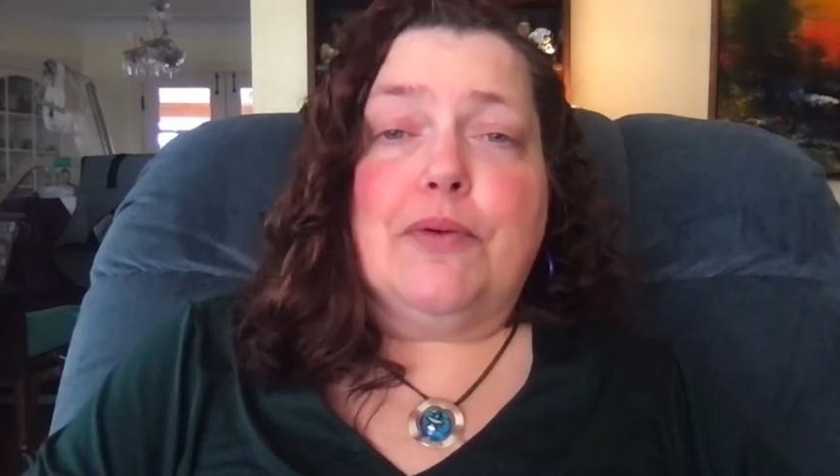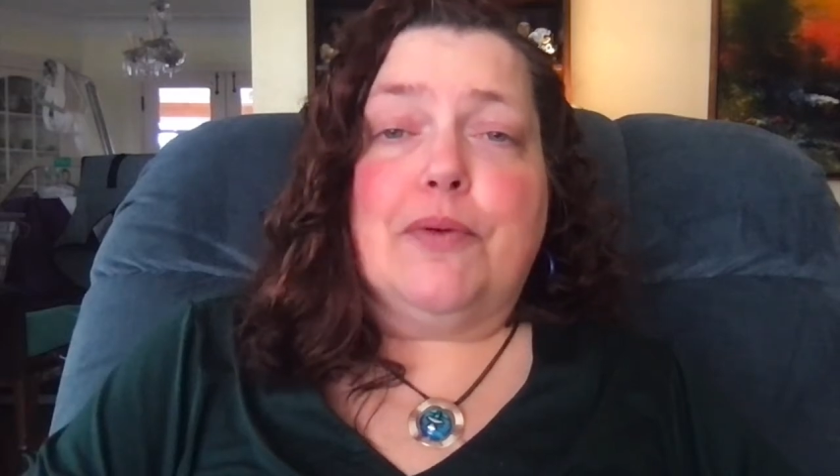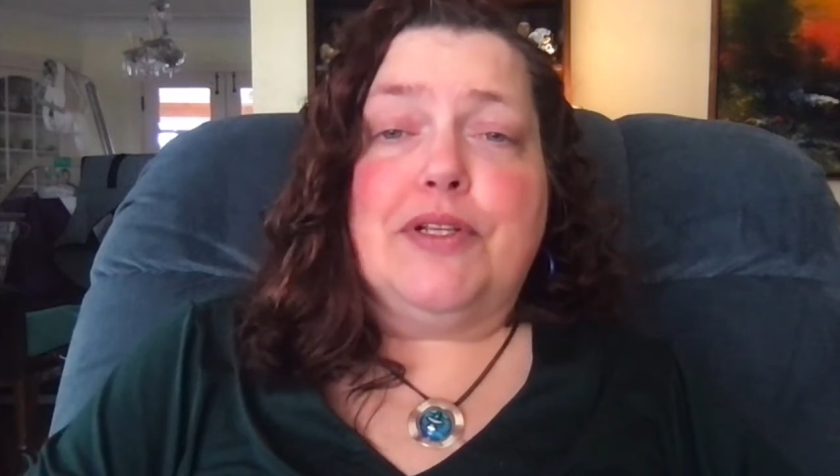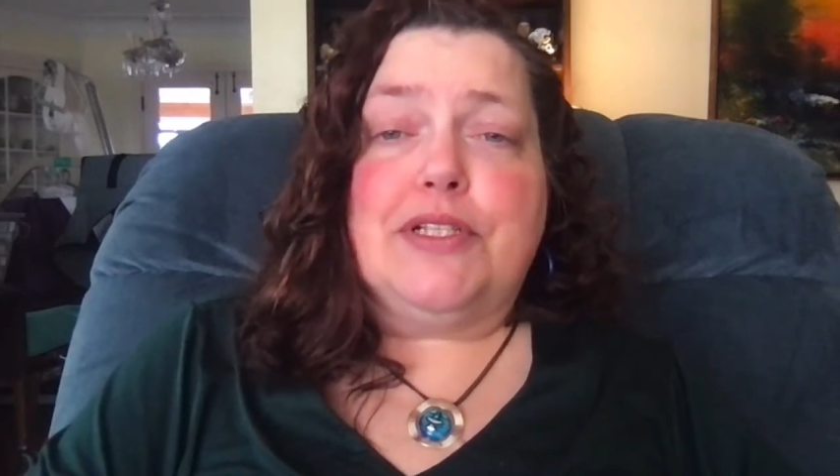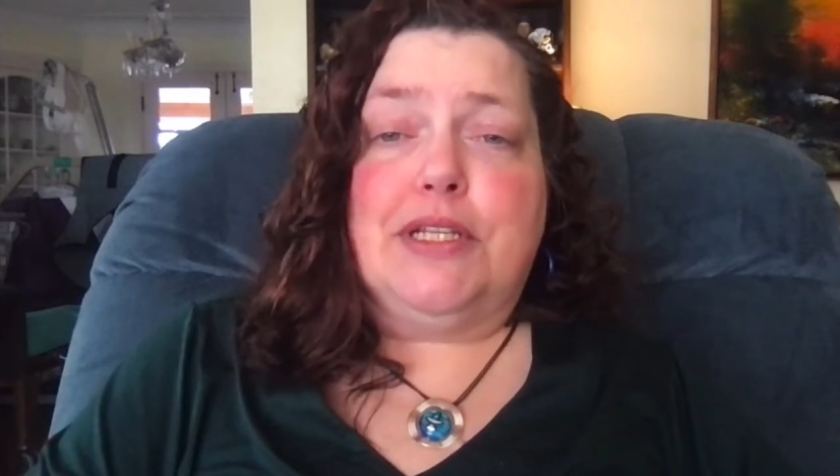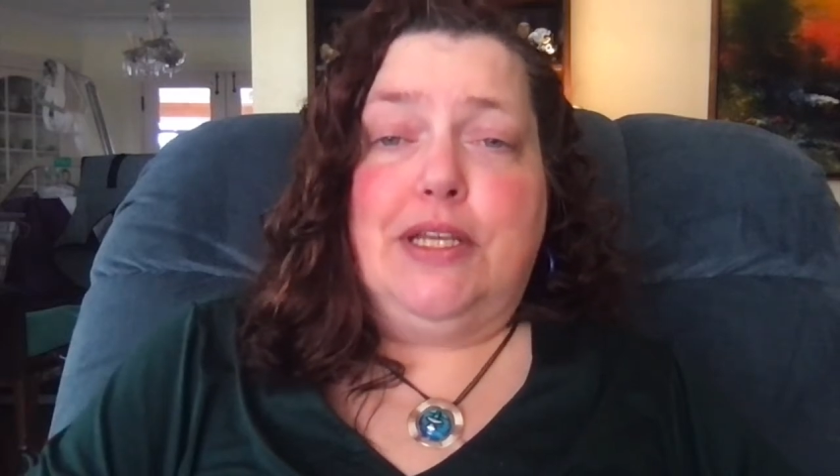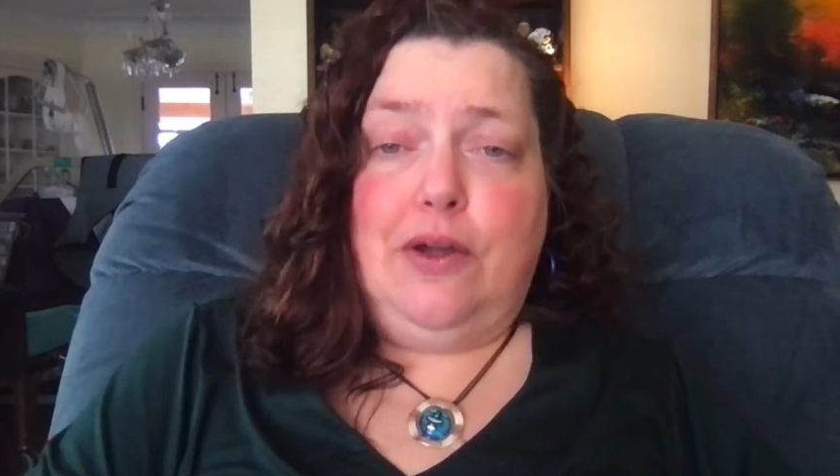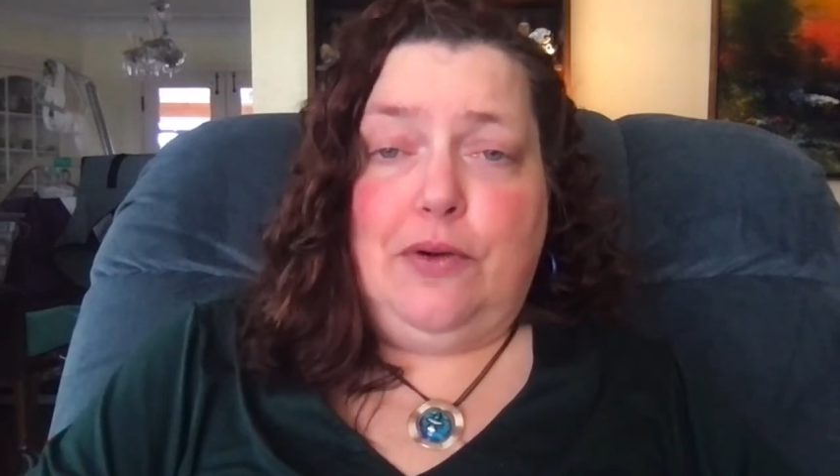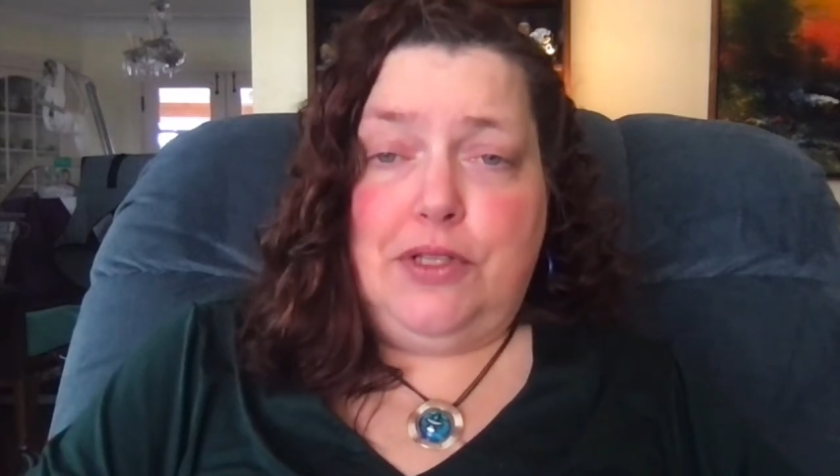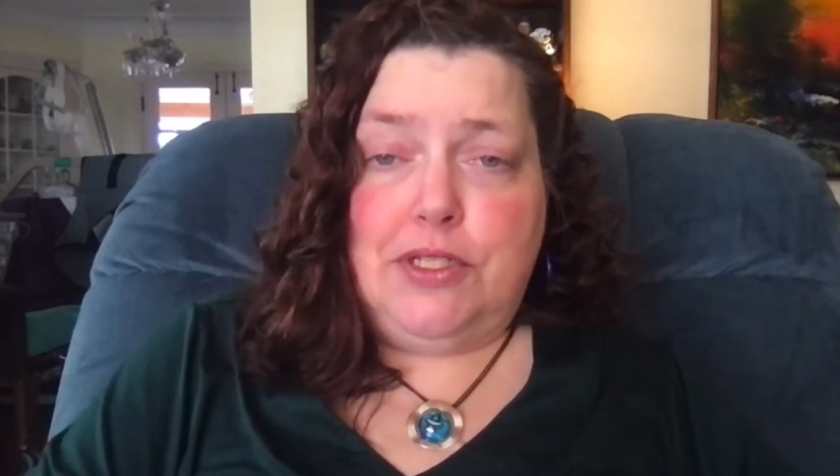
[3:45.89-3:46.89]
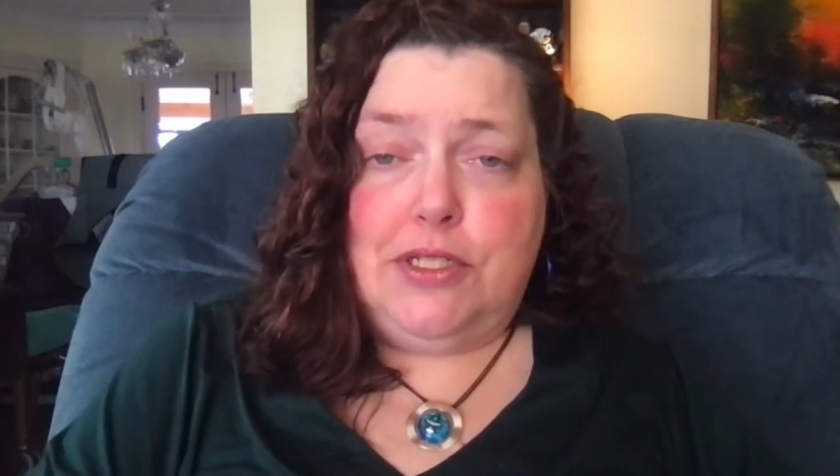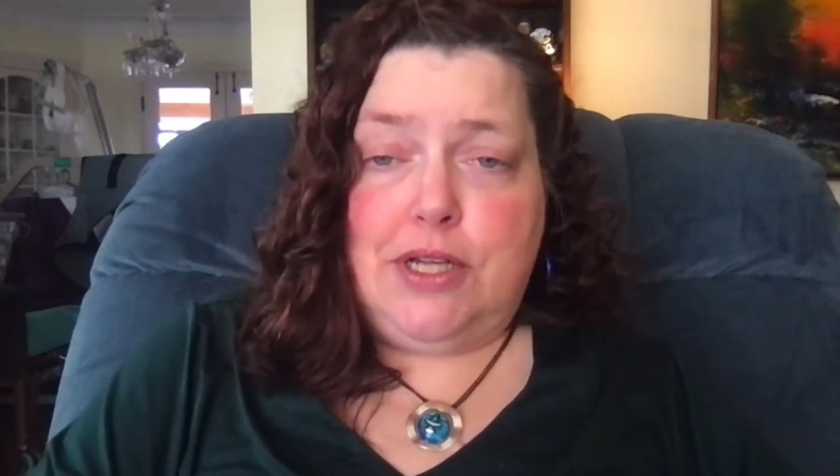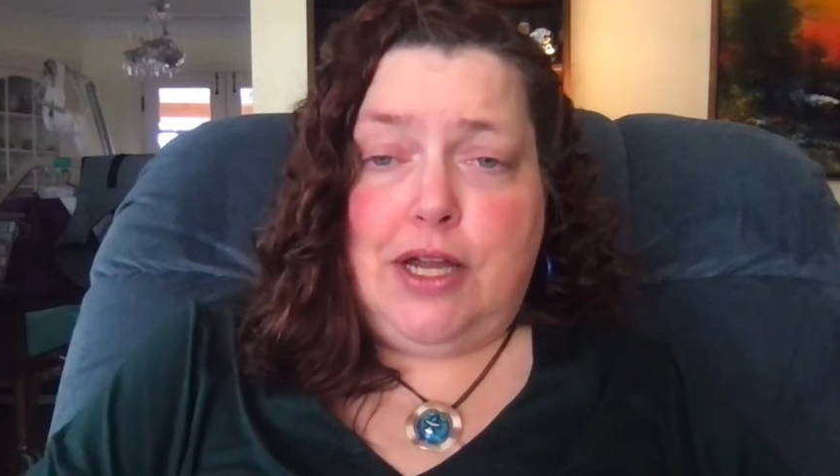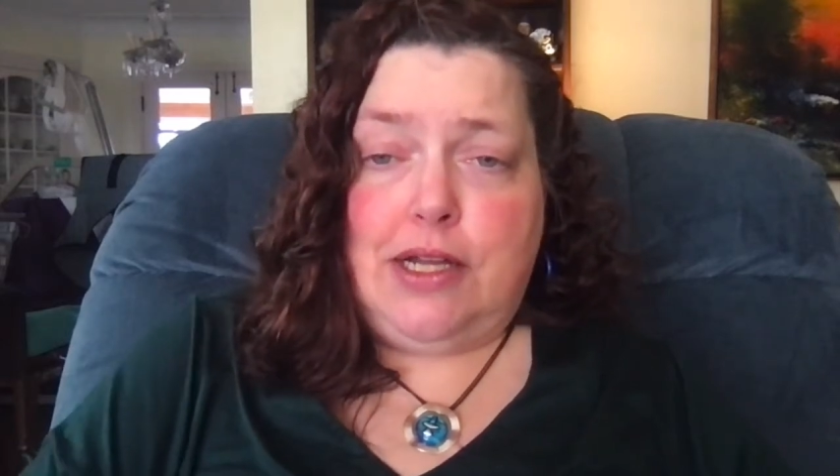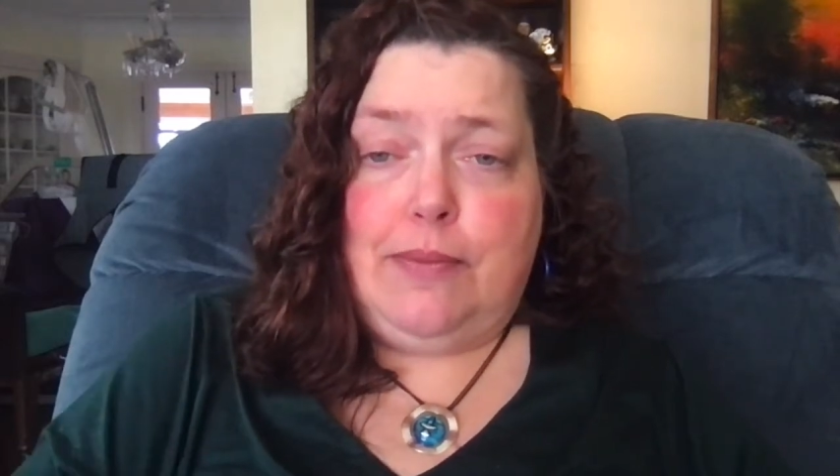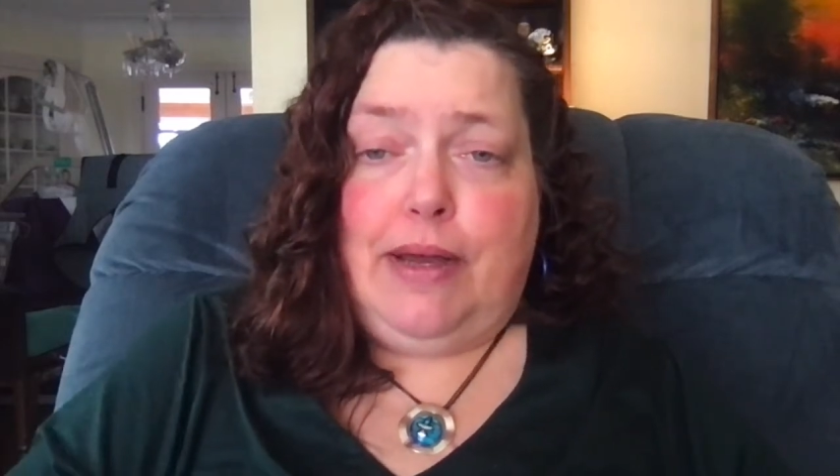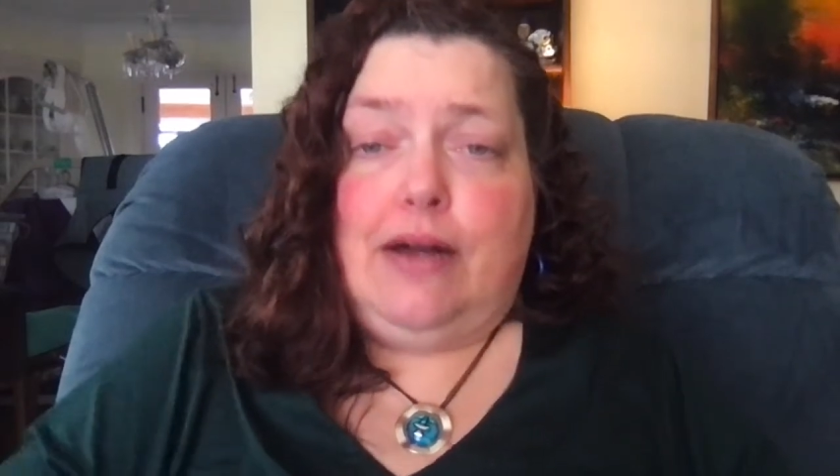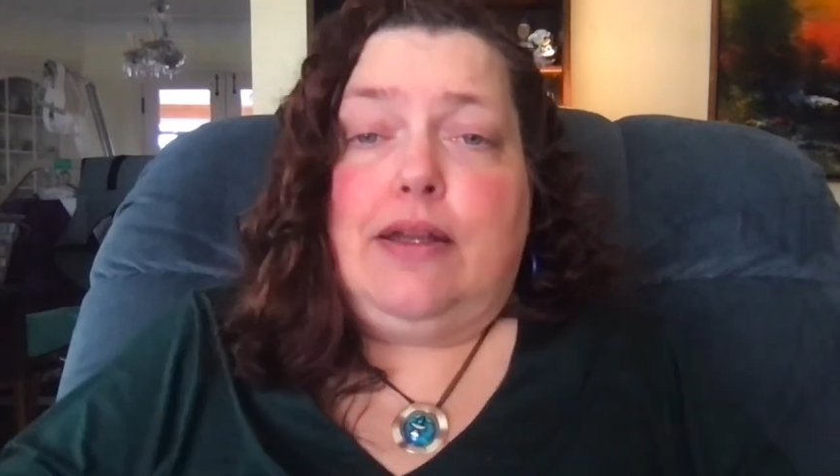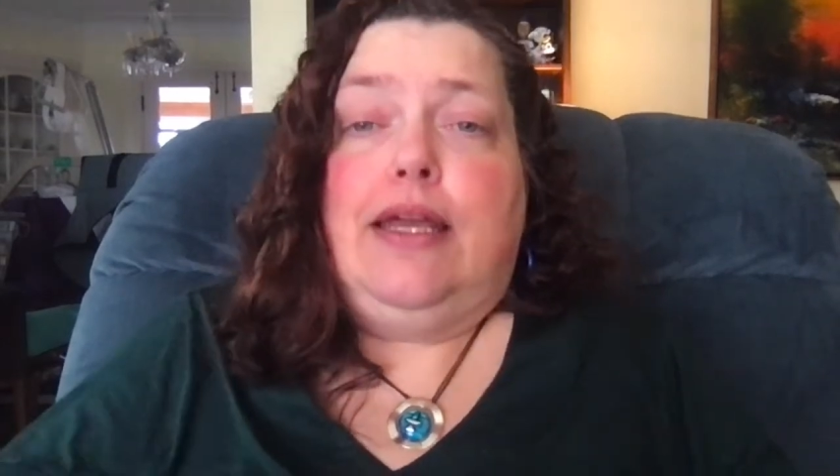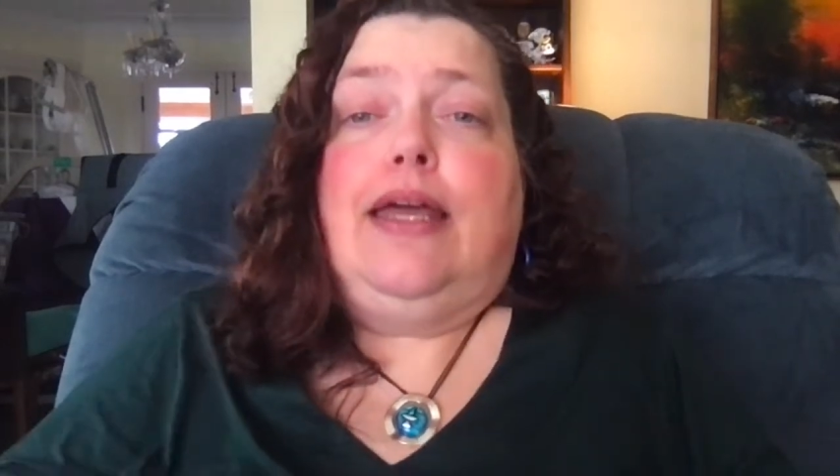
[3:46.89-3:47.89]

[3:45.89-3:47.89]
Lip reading: originally going to talk about,